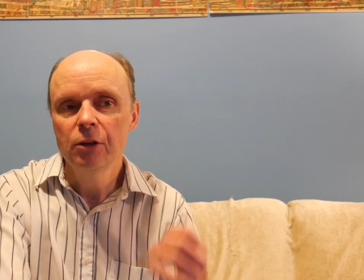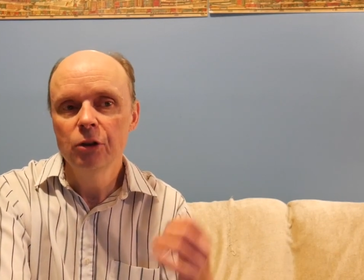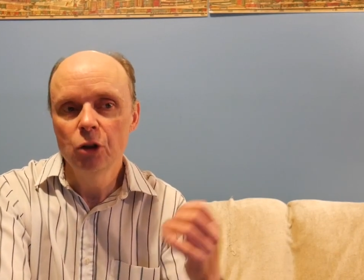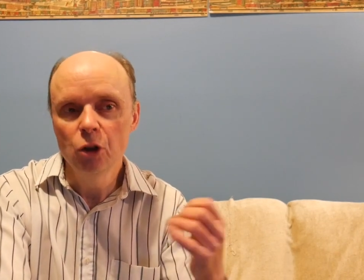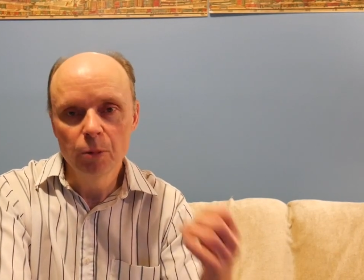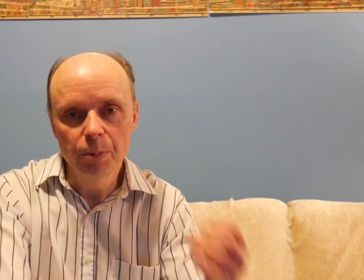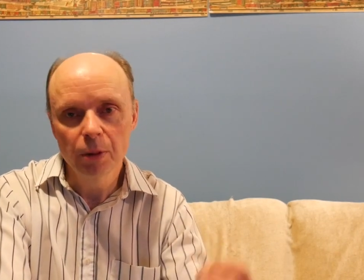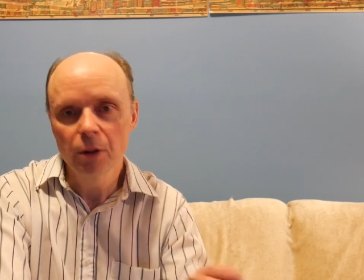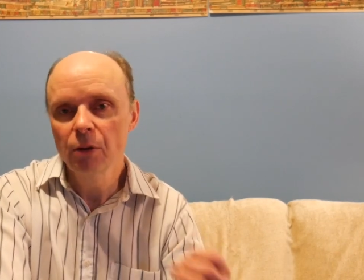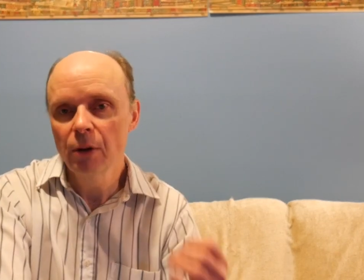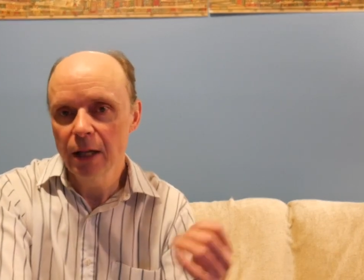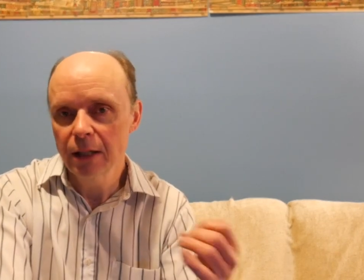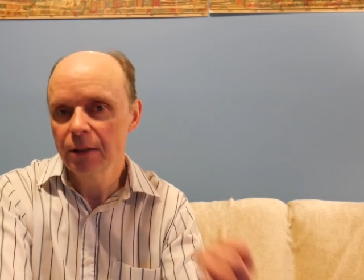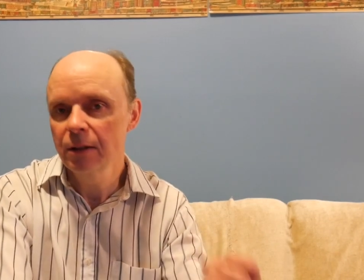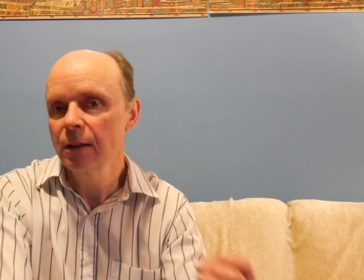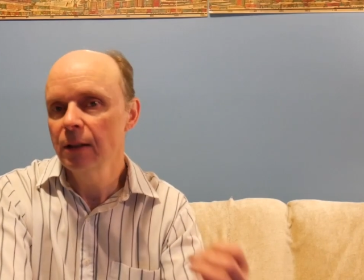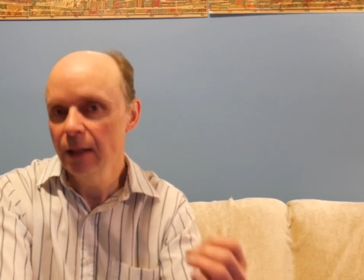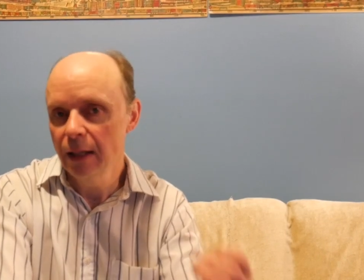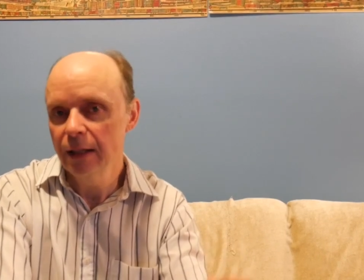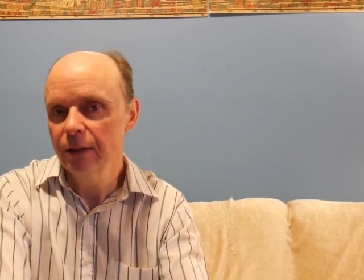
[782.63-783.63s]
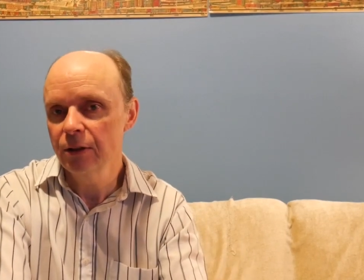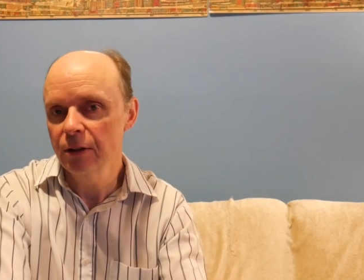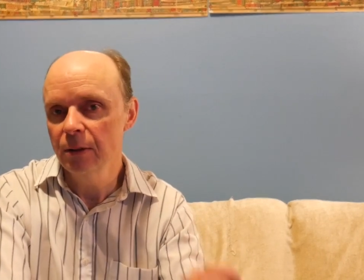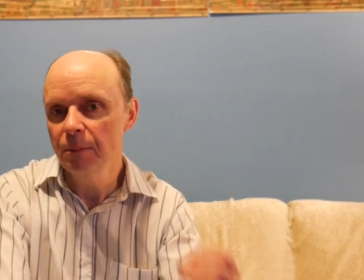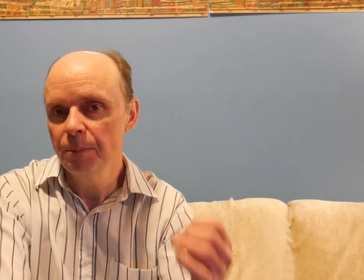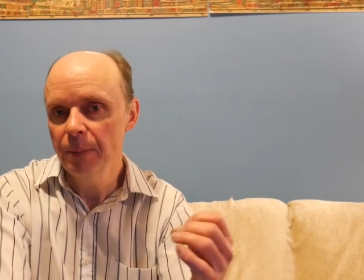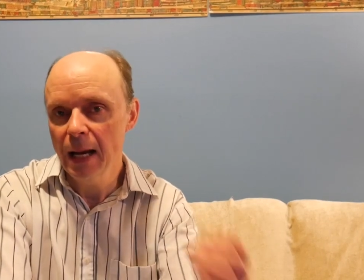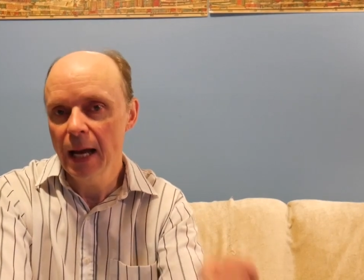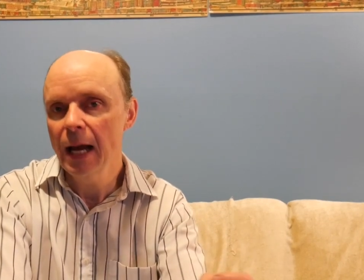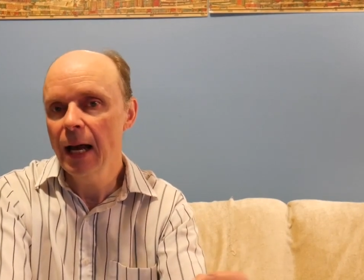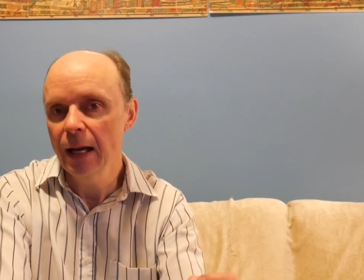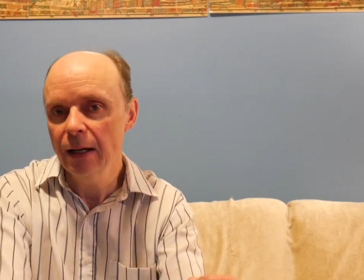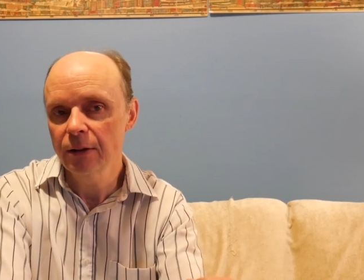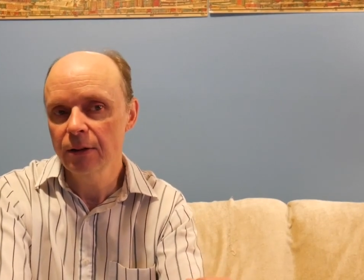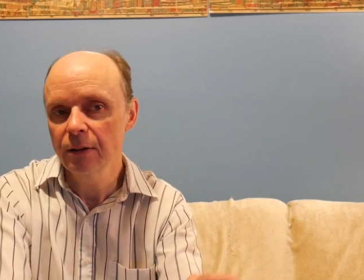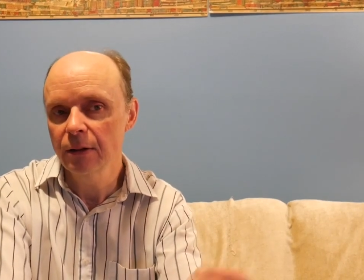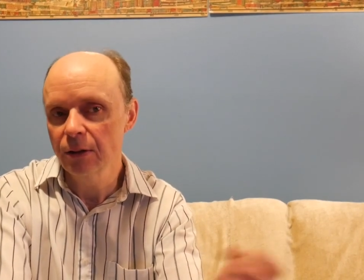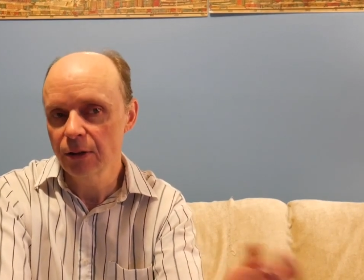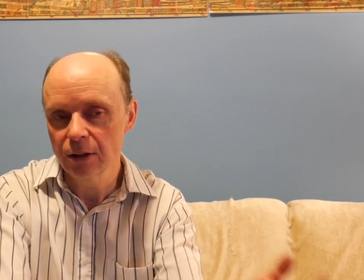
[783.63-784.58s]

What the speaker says: to progress the lesson past the